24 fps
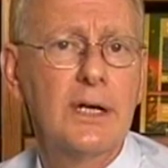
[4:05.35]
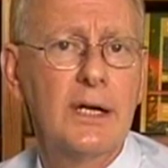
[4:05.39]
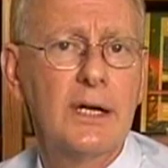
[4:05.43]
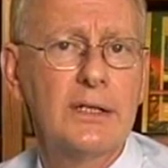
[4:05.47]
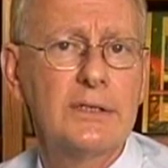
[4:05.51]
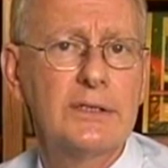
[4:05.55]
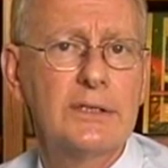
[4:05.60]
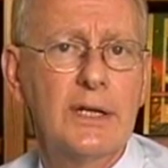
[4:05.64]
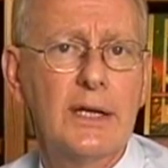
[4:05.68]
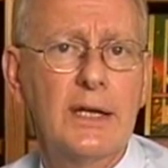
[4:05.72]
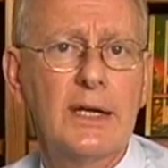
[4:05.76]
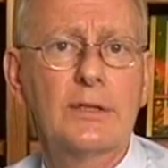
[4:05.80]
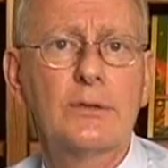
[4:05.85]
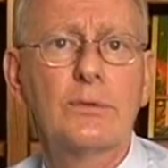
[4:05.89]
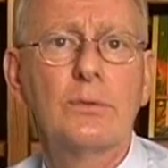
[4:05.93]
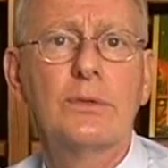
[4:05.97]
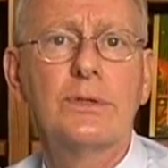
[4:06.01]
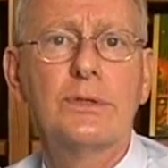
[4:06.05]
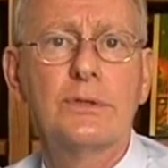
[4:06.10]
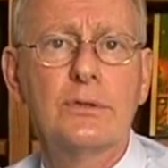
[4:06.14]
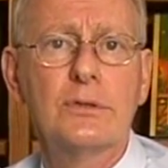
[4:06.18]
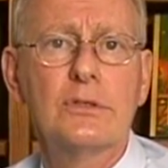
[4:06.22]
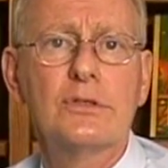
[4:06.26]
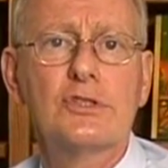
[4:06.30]
contact
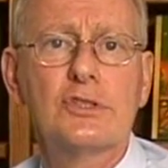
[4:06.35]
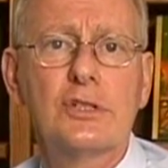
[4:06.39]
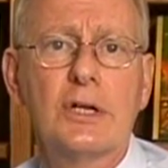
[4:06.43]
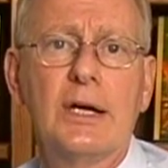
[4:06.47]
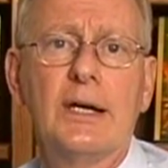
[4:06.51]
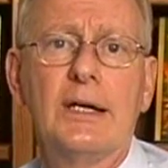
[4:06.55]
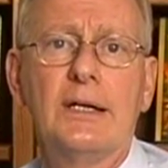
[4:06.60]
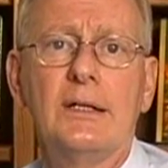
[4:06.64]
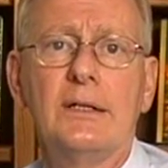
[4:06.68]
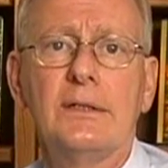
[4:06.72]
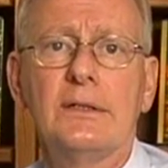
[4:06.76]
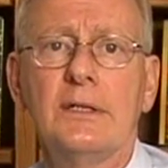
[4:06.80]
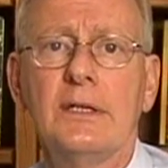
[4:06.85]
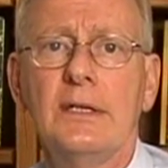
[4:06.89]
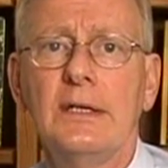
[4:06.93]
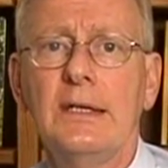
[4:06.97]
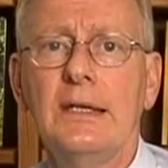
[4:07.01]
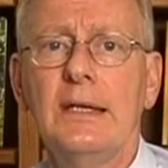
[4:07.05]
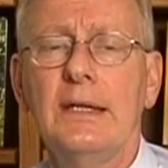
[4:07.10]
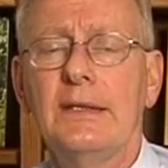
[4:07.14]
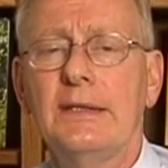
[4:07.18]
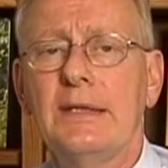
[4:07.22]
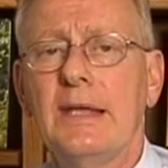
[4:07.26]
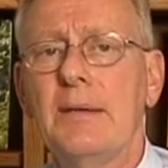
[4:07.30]
with your child.
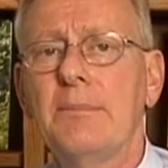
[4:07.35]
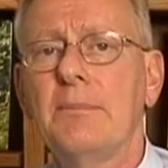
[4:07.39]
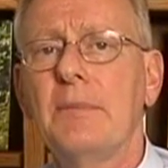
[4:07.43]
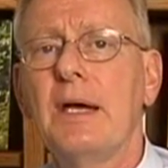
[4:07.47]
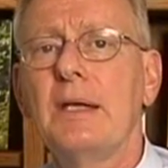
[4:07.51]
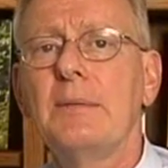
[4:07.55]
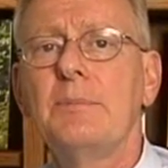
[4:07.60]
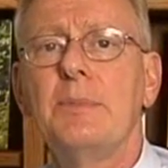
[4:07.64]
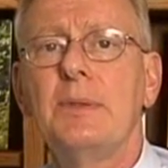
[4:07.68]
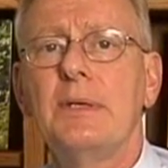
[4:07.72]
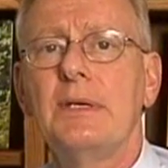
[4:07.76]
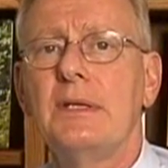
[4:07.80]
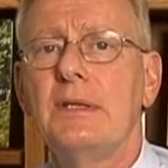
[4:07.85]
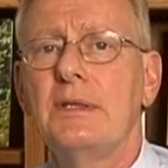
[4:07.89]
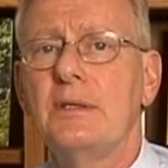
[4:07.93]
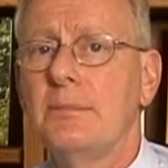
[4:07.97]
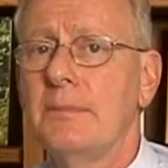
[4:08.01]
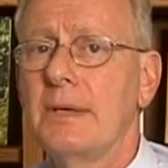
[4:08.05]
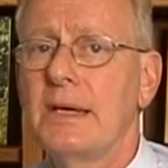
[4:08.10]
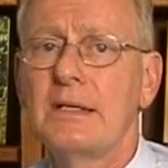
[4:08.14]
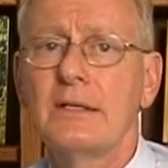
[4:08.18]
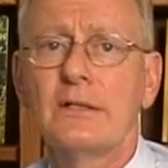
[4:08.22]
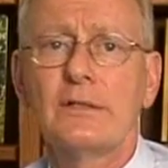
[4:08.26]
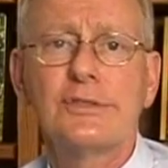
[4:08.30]
That might be the
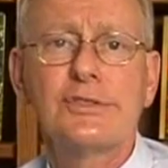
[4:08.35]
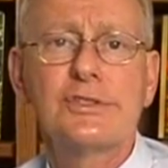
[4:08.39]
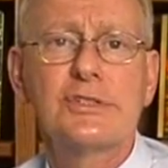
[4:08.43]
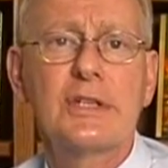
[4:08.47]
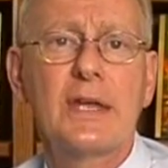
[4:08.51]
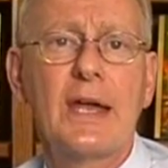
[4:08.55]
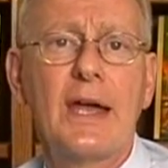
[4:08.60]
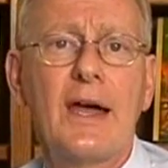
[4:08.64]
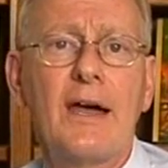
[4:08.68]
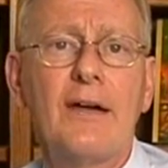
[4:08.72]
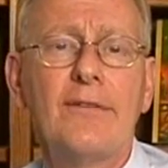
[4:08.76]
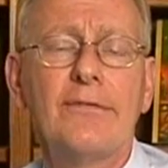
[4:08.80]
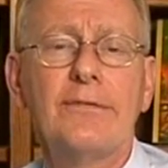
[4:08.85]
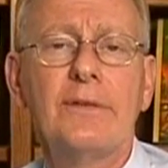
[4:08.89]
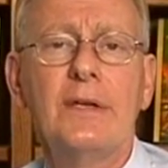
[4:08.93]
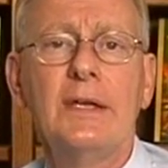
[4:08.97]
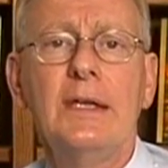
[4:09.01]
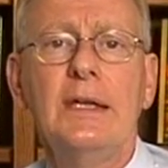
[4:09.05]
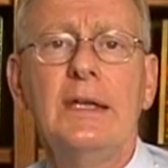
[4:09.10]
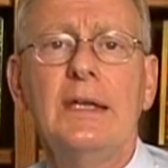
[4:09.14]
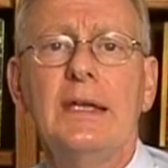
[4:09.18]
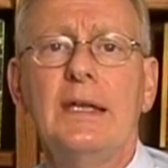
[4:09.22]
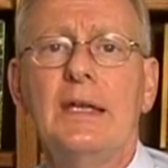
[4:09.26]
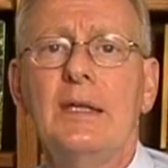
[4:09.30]
medical staff,
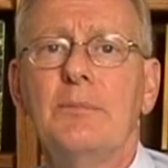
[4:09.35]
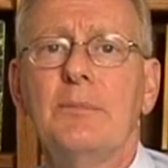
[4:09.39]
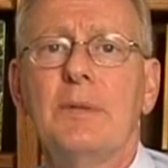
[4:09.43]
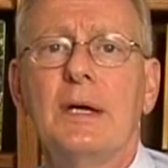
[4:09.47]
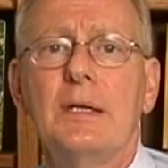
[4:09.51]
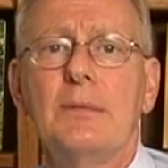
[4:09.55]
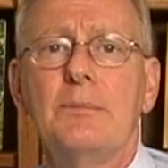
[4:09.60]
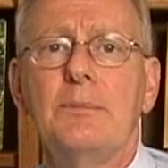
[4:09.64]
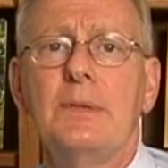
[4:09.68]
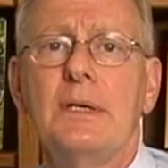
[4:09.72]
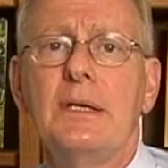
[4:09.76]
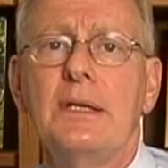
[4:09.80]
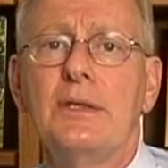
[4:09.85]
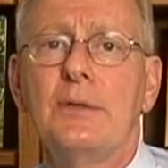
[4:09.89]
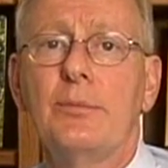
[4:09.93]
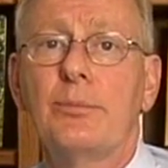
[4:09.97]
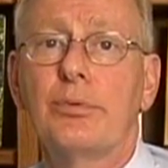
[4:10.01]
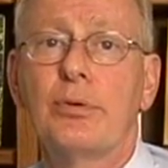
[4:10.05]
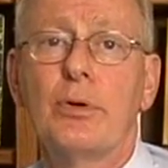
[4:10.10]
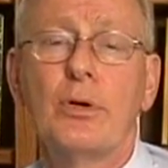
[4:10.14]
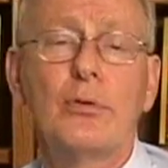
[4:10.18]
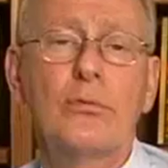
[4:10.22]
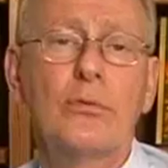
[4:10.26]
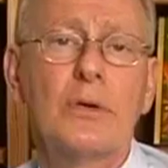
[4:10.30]
it might be the
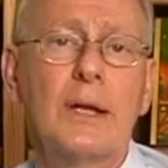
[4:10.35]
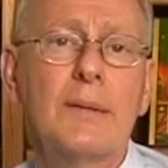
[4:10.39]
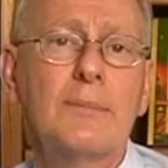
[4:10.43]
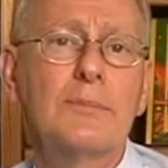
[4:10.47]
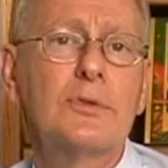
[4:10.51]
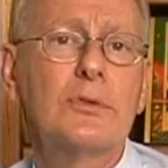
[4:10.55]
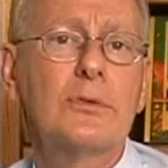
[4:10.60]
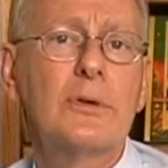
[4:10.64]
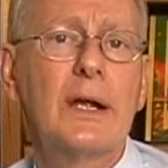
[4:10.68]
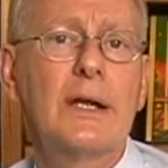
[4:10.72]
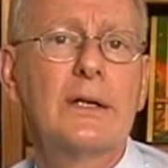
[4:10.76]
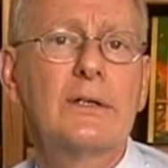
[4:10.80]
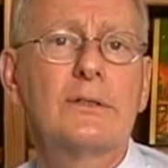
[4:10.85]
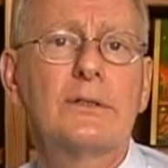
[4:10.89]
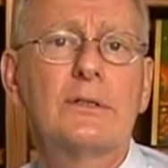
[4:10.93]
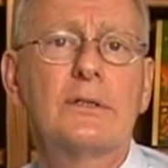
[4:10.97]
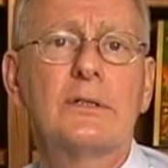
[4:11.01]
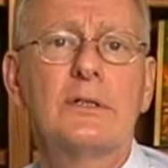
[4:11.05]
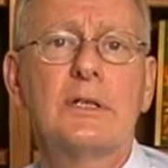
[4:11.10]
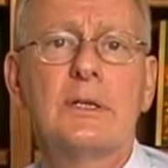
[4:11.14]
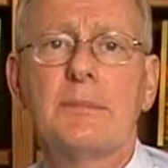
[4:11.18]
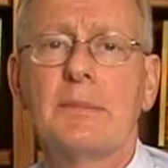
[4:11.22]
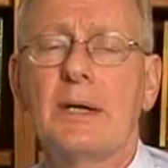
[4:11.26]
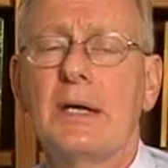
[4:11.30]
program
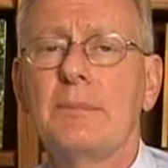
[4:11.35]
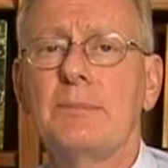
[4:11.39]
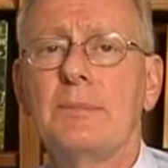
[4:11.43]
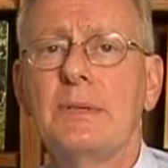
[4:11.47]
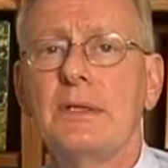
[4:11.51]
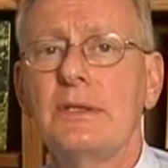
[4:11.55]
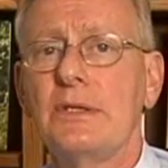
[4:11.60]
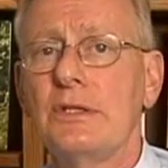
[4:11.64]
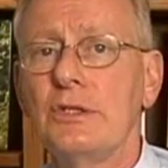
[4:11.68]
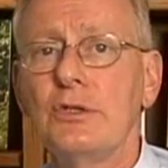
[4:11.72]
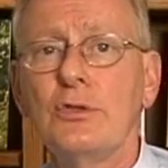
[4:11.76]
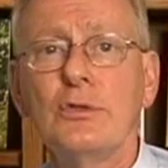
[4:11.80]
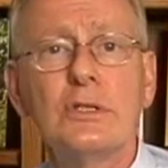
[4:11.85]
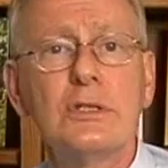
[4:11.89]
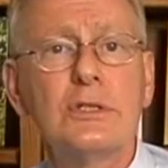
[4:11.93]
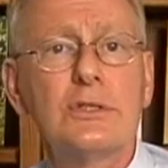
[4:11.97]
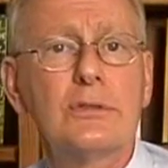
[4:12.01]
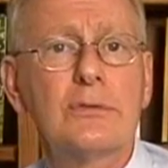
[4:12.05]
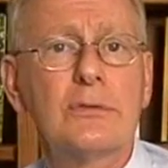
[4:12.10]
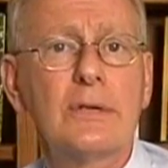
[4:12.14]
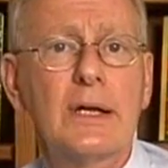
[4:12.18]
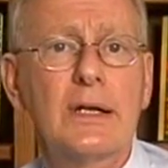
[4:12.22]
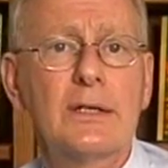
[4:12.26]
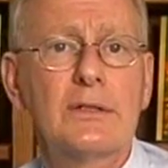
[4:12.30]
director, it might be the unit
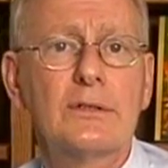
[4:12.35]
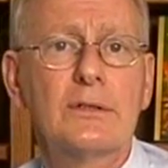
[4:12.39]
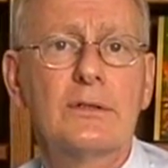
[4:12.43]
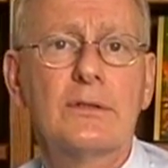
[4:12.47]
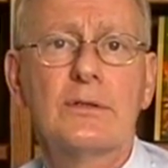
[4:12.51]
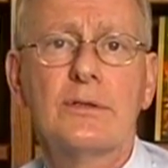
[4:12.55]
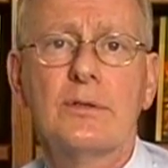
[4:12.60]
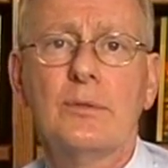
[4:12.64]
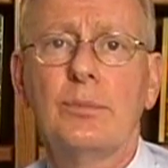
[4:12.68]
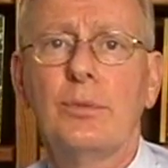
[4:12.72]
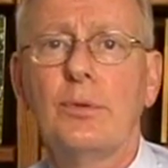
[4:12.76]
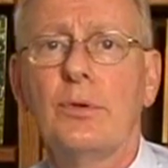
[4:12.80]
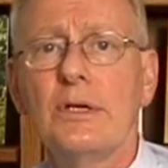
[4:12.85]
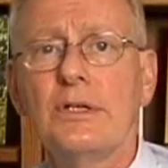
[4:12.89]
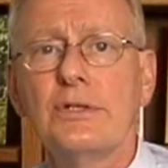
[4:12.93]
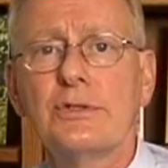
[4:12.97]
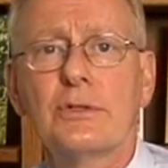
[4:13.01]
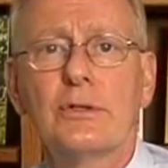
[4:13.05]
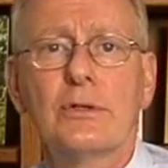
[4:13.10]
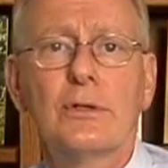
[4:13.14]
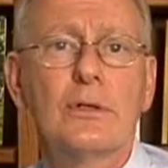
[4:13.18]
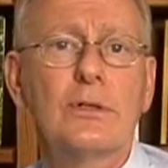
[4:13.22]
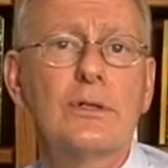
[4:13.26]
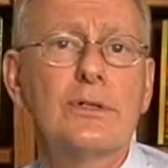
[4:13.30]
director, or the boys or
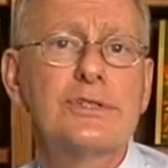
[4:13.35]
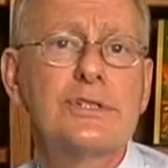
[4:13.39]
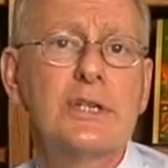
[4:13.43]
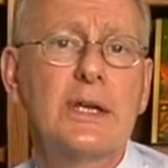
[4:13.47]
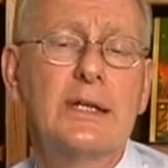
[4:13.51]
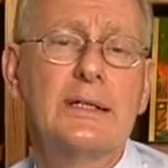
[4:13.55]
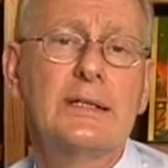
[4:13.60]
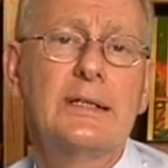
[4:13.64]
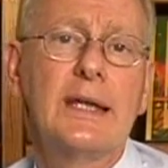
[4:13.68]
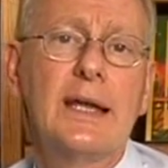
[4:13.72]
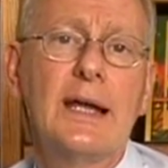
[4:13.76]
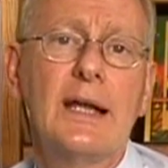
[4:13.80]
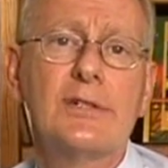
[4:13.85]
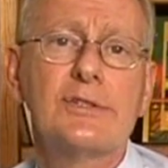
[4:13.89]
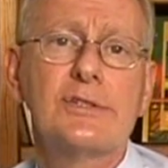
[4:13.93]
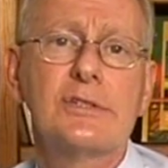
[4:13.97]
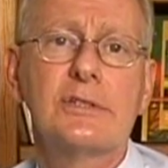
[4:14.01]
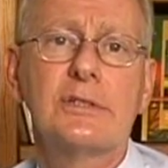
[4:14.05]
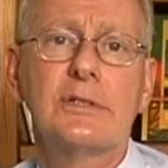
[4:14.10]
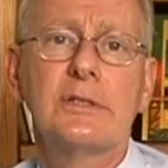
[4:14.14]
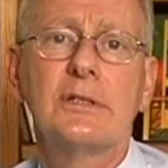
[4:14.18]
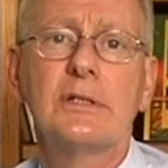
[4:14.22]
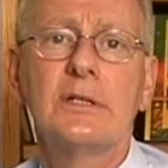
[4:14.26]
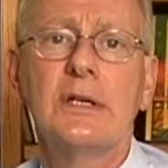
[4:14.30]
girls head
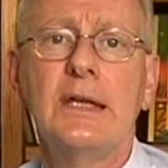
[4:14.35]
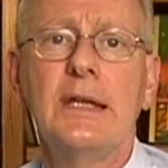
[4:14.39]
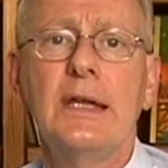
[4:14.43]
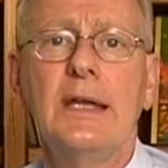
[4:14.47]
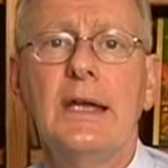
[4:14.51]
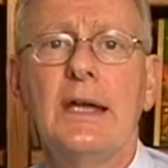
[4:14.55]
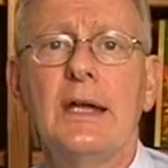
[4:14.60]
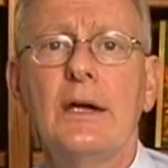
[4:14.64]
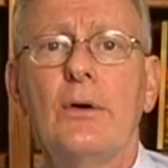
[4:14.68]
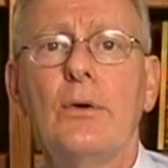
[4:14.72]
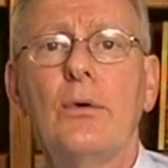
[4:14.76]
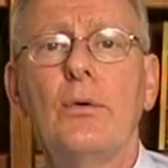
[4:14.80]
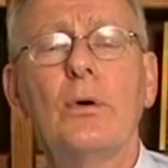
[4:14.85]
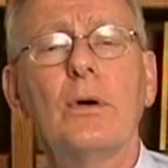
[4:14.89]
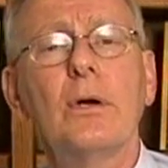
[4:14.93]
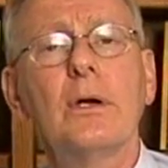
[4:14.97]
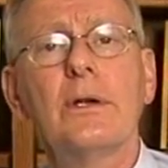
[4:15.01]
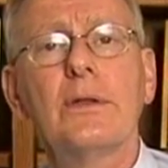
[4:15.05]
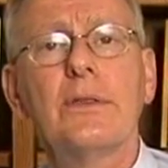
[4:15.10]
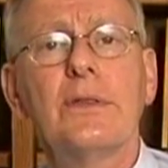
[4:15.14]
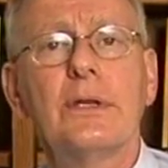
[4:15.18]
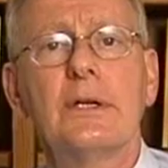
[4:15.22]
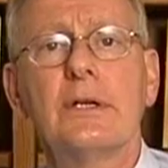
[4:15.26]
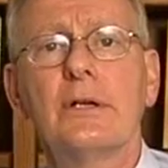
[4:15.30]
counselor,
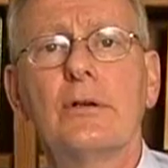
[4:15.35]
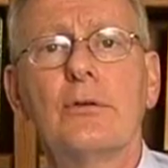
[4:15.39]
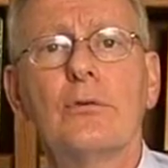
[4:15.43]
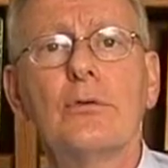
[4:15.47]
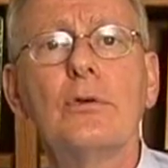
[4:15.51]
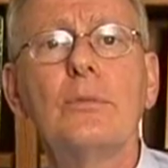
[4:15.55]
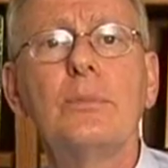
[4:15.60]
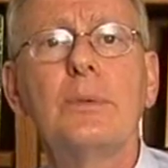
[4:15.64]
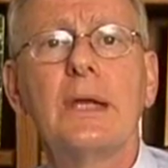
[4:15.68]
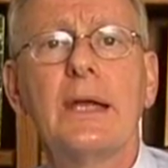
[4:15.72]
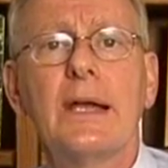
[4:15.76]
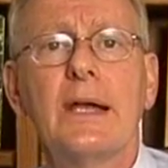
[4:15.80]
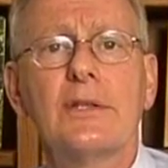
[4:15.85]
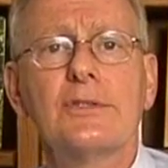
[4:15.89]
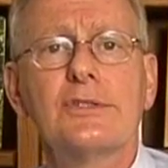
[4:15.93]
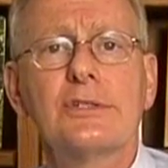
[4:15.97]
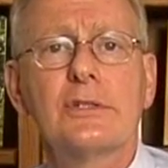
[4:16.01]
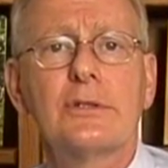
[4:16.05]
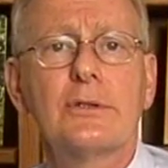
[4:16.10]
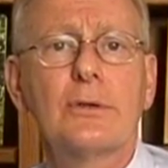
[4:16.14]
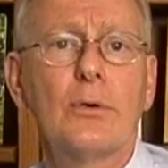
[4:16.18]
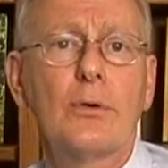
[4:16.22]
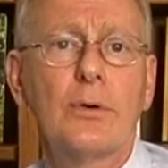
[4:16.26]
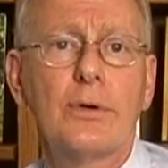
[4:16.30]
or their group
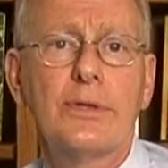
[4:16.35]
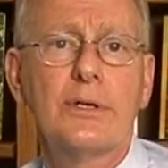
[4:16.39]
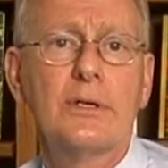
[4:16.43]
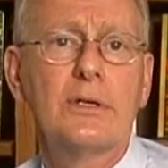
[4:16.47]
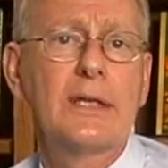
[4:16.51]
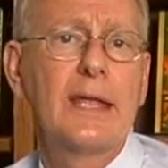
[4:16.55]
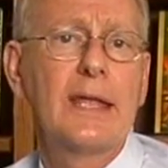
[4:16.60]
counselor or their